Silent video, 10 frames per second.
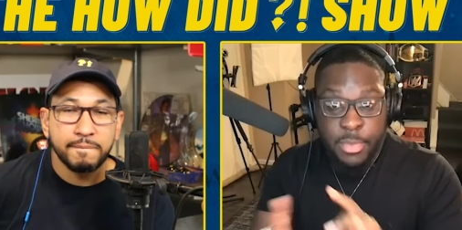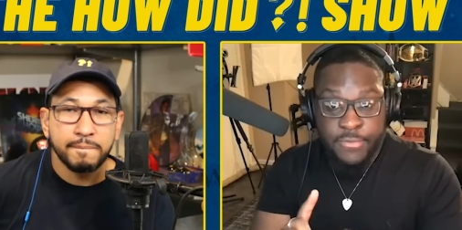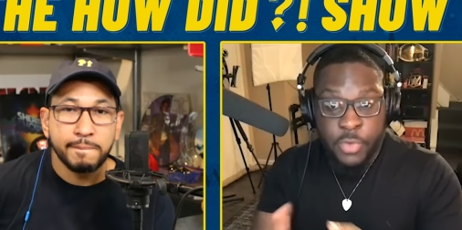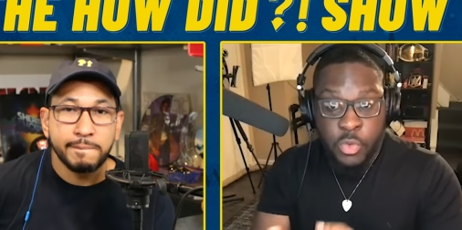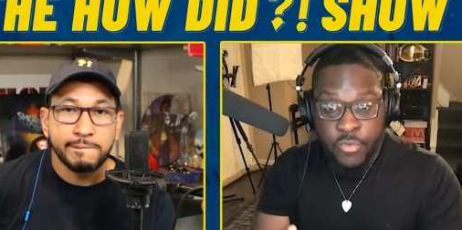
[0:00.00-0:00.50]
Speaker 1: a
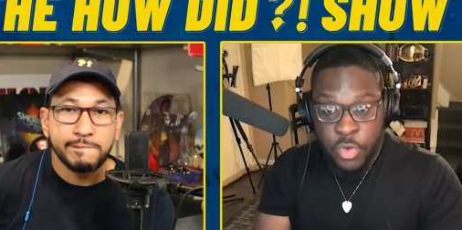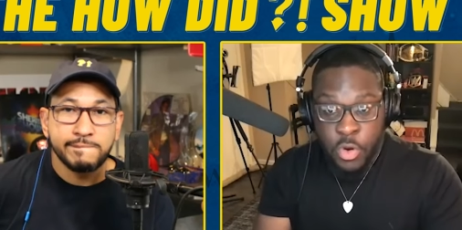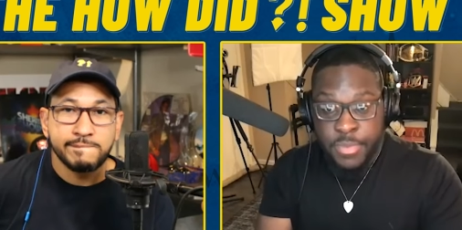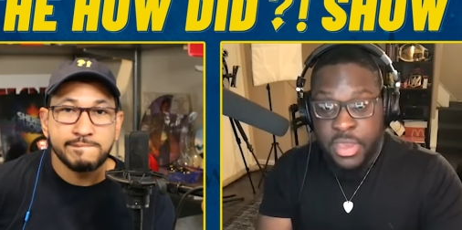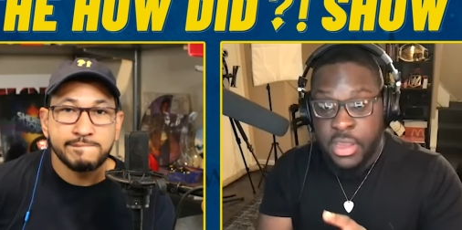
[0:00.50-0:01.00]
food
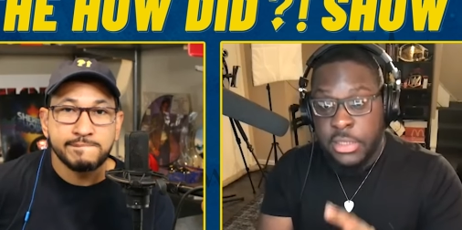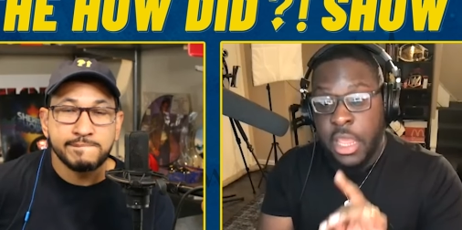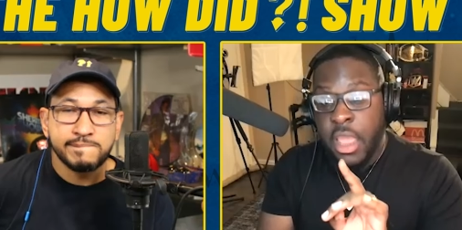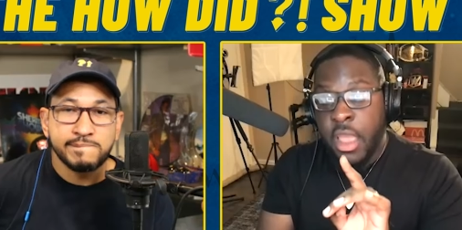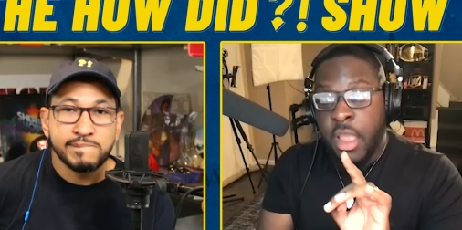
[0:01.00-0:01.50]
reviewer, because
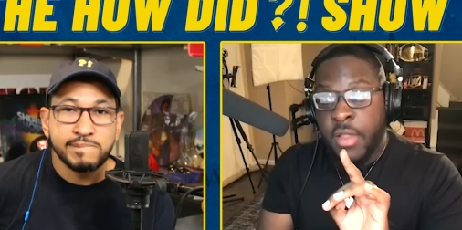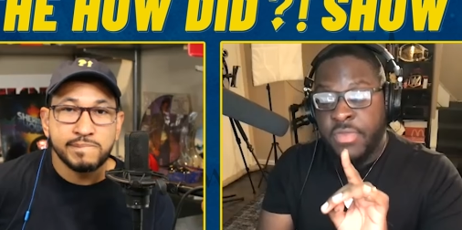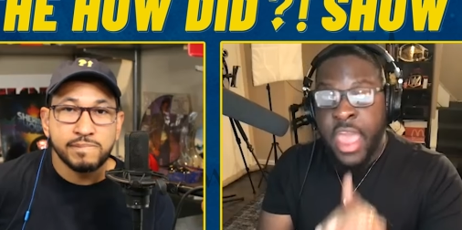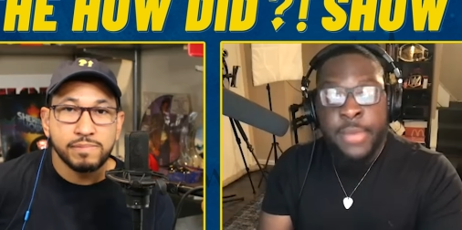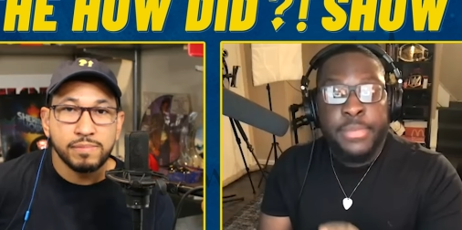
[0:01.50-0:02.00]

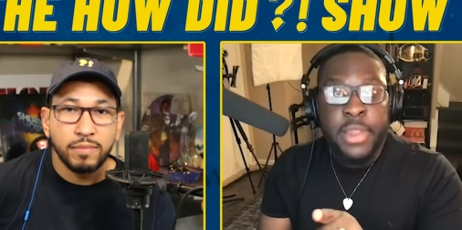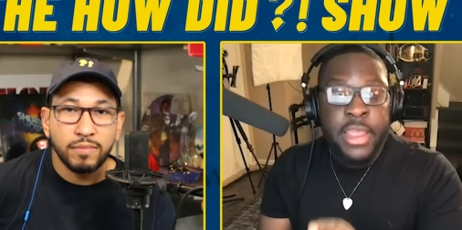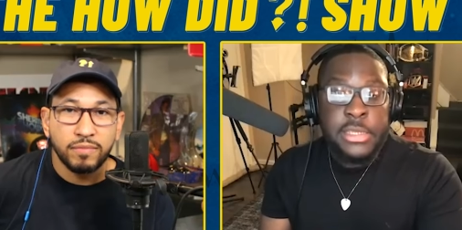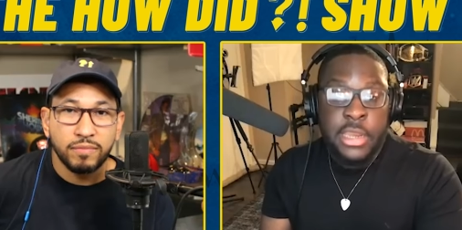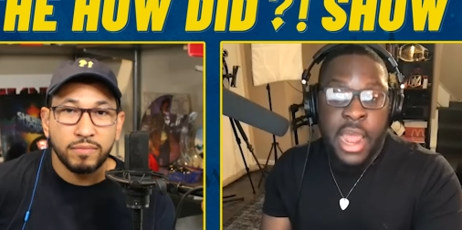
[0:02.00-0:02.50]
that
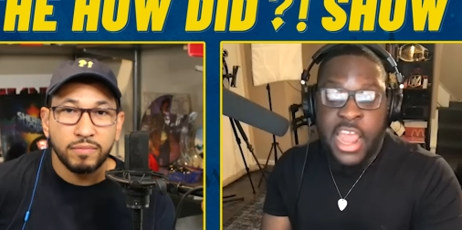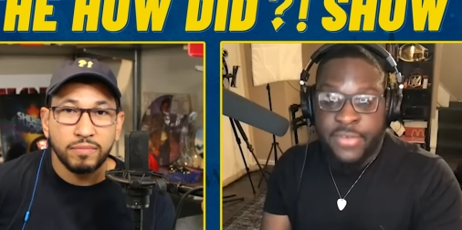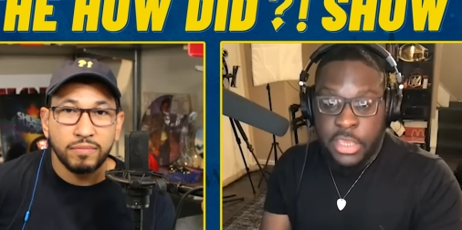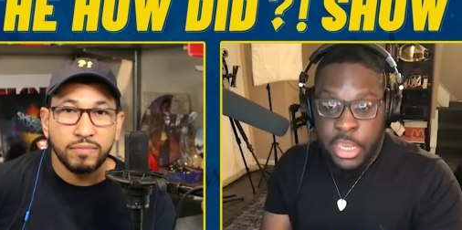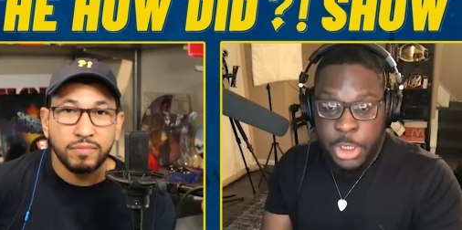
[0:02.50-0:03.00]
place did not have
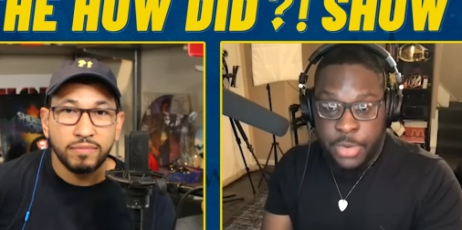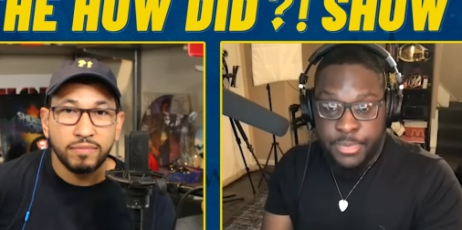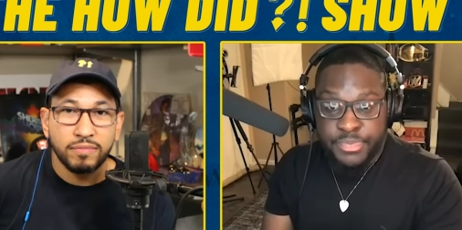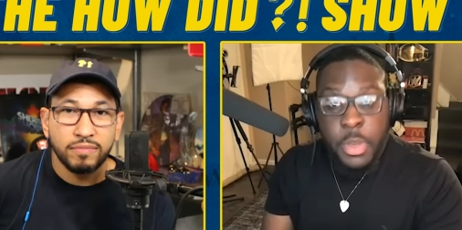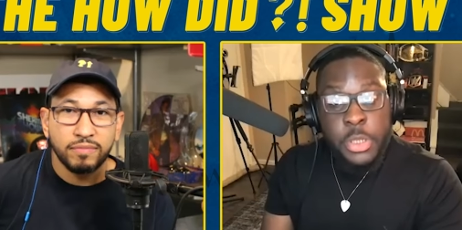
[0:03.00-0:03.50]
a
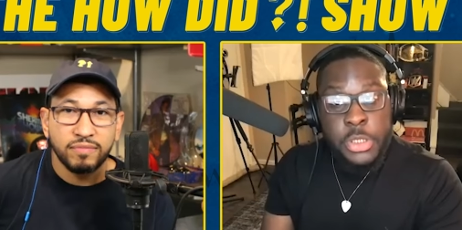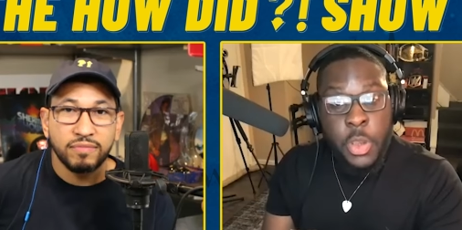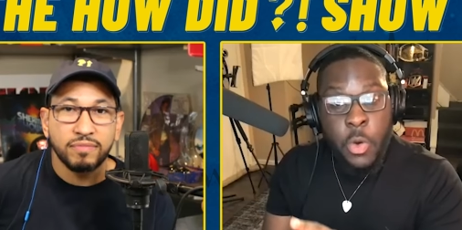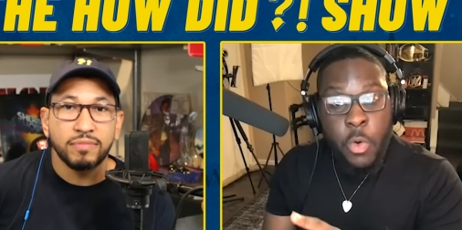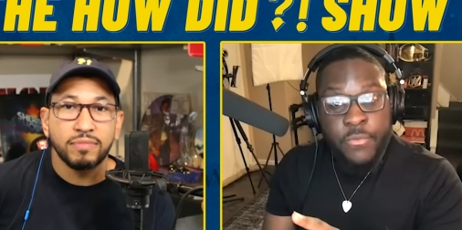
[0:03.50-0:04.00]
kitchen.
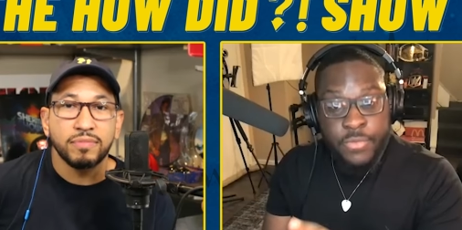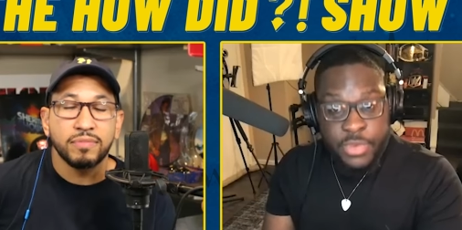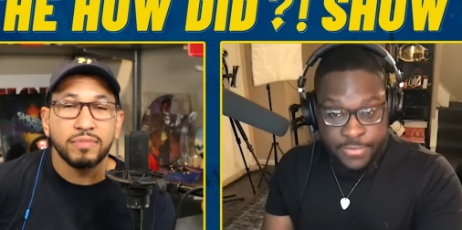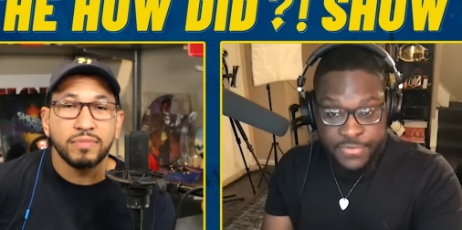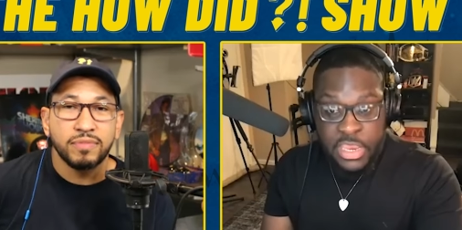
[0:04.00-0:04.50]
So
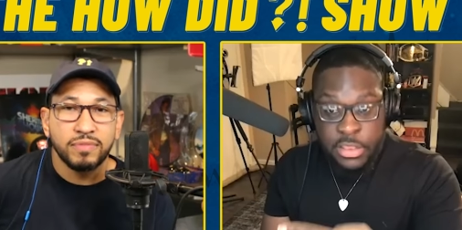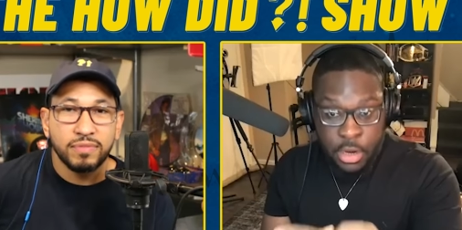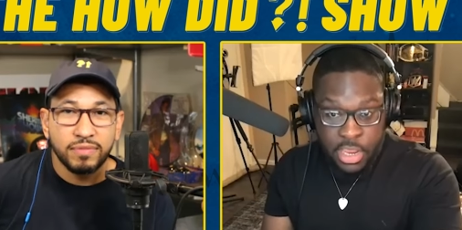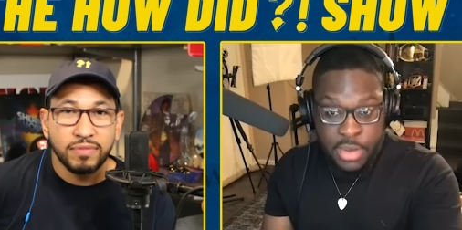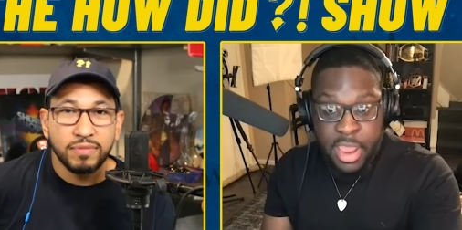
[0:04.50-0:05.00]
to feed
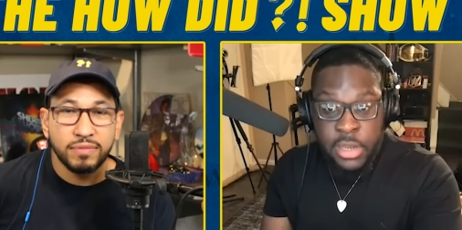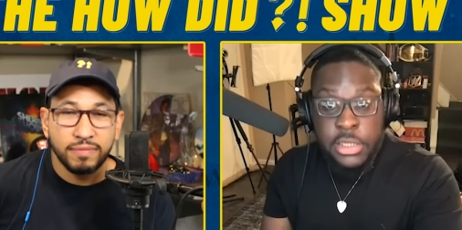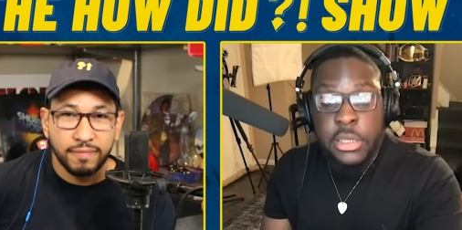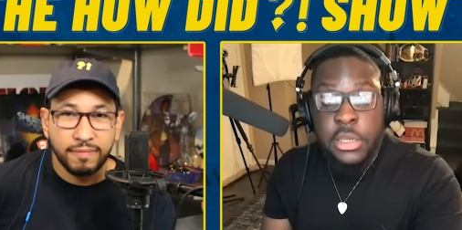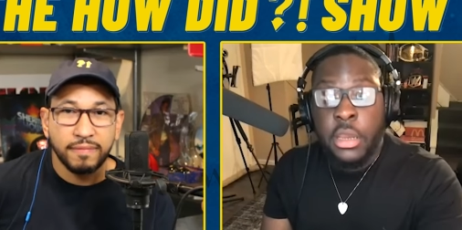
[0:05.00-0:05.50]
their
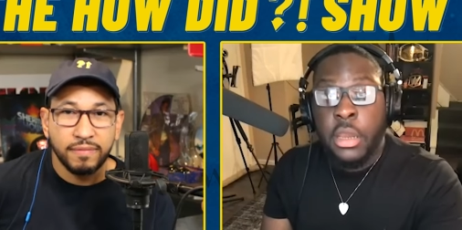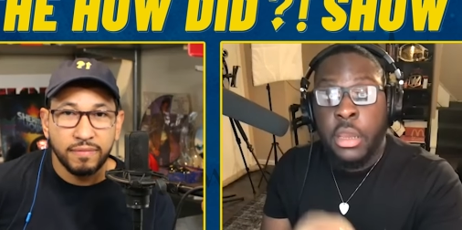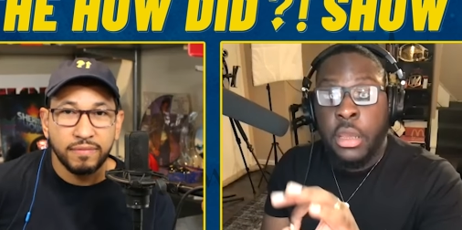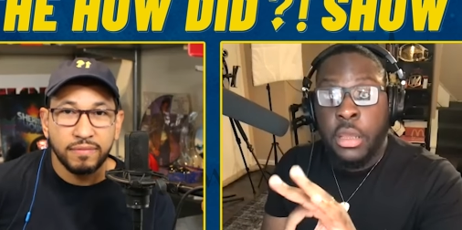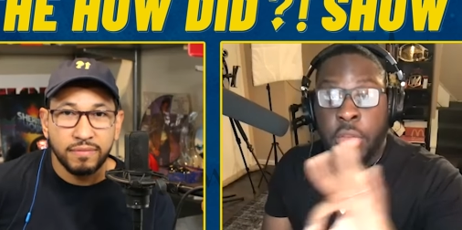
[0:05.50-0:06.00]
inmates,
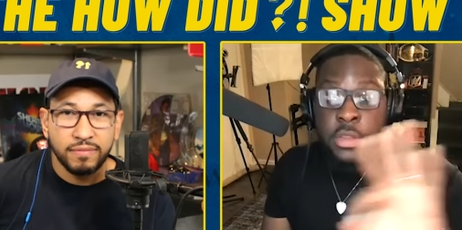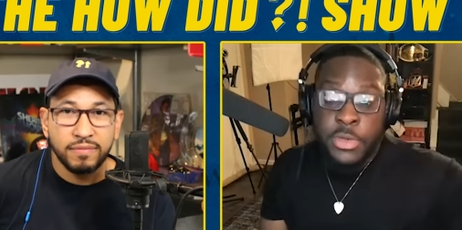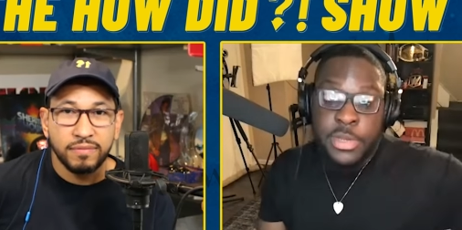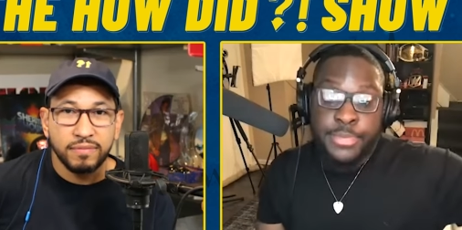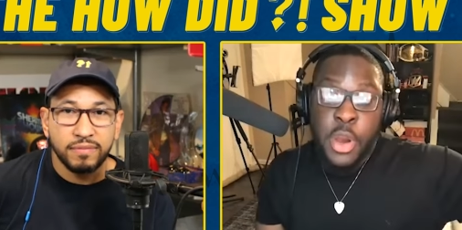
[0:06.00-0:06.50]
there
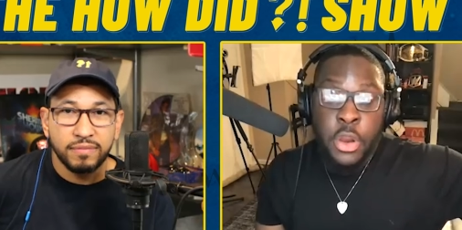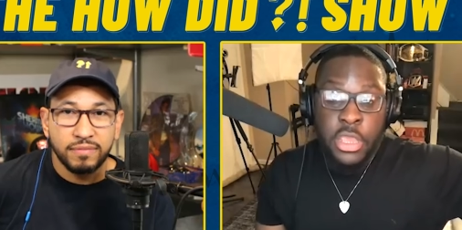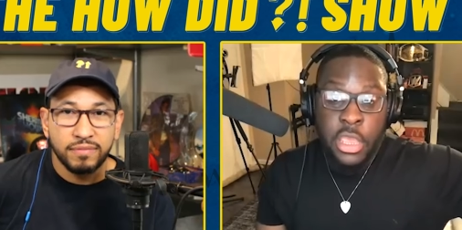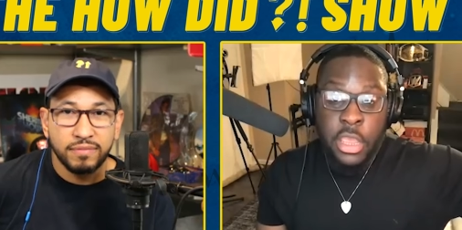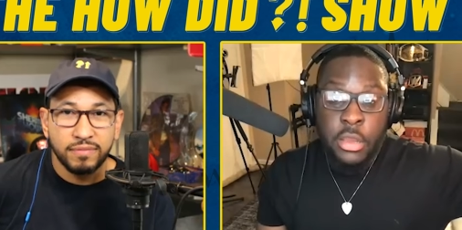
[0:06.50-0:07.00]
was a Burger
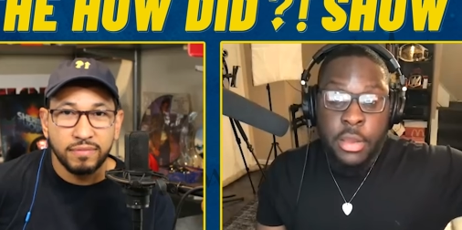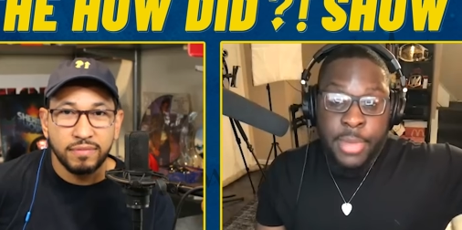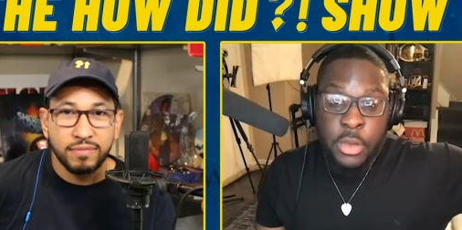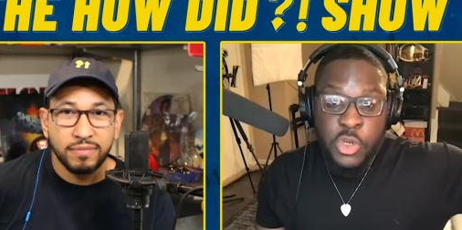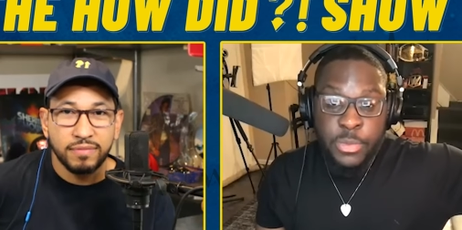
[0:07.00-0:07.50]
King
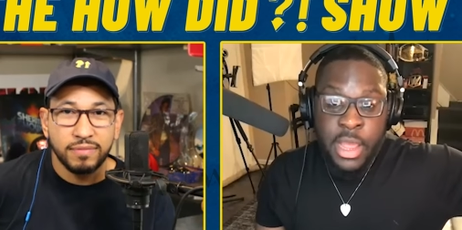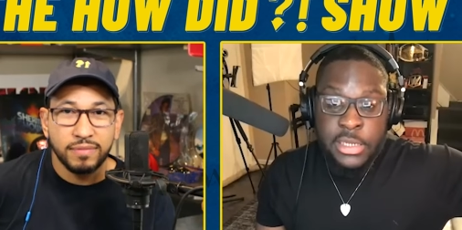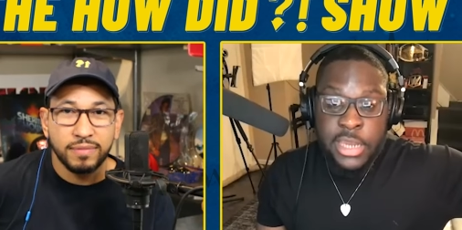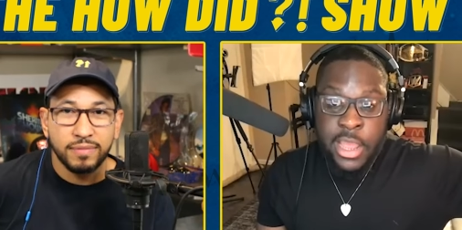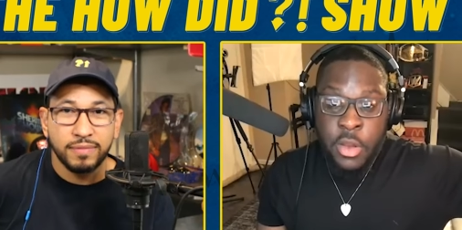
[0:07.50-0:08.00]
about two
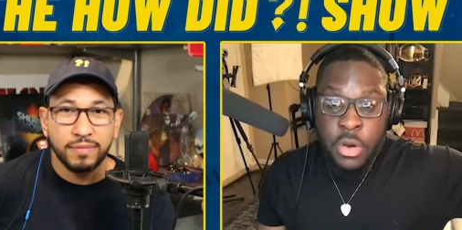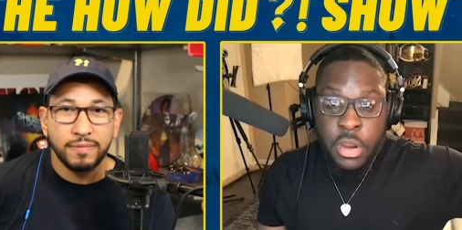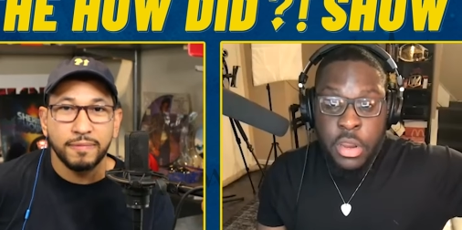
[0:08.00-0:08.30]
blocks down.